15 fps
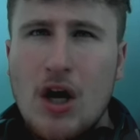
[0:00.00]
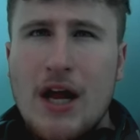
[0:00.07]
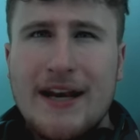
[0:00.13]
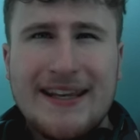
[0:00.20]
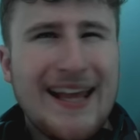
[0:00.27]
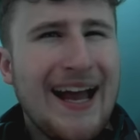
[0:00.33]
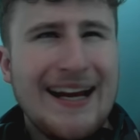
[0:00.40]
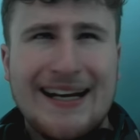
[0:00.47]

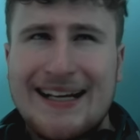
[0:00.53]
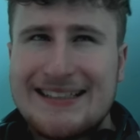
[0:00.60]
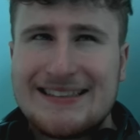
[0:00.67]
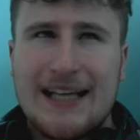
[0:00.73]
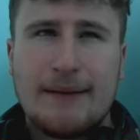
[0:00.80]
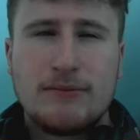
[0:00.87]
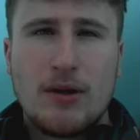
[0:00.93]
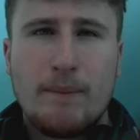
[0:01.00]
99
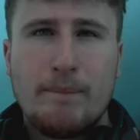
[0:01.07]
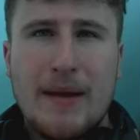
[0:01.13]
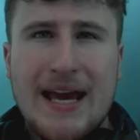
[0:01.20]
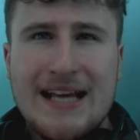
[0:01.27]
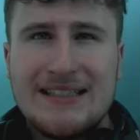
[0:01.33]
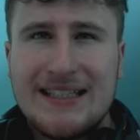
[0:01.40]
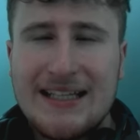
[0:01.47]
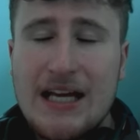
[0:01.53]
stamina,
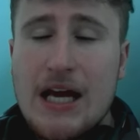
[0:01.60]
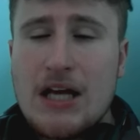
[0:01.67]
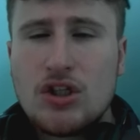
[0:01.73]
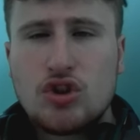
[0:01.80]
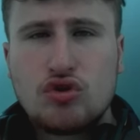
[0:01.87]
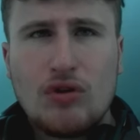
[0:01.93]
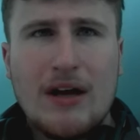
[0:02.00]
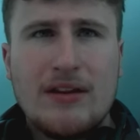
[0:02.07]
amazing.
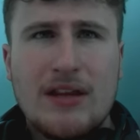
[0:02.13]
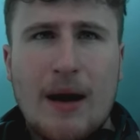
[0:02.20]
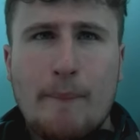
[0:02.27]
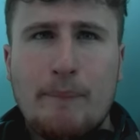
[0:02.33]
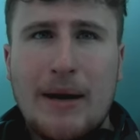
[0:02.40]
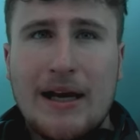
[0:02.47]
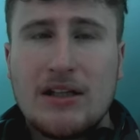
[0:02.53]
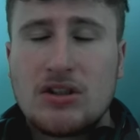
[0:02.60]
Strength and
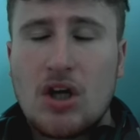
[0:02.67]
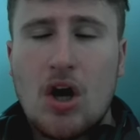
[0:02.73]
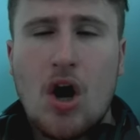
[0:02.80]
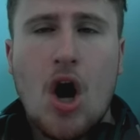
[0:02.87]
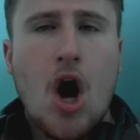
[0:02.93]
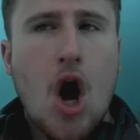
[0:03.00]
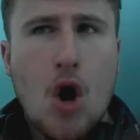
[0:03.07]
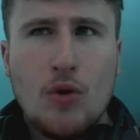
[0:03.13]
balance
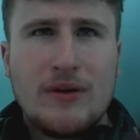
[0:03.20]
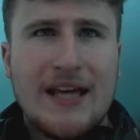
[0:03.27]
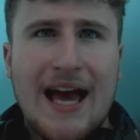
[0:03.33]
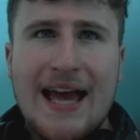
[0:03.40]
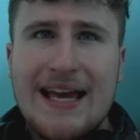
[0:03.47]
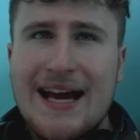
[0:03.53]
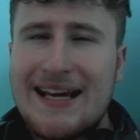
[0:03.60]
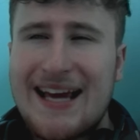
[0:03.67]
are
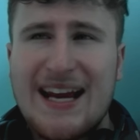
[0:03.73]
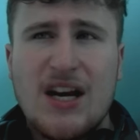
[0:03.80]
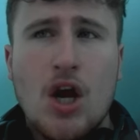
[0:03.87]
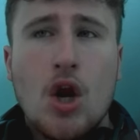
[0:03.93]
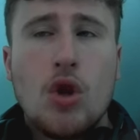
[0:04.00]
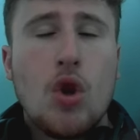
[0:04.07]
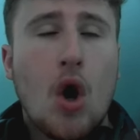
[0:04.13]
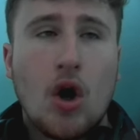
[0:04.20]
okay, again,
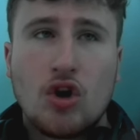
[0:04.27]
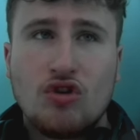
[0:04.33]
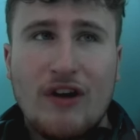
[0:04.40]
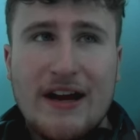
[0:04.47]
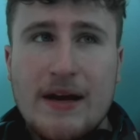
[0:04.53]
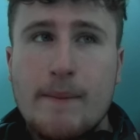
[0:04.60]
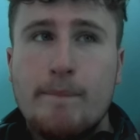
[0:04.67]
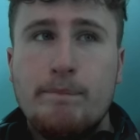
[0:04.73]
not
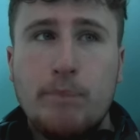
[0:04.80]
great.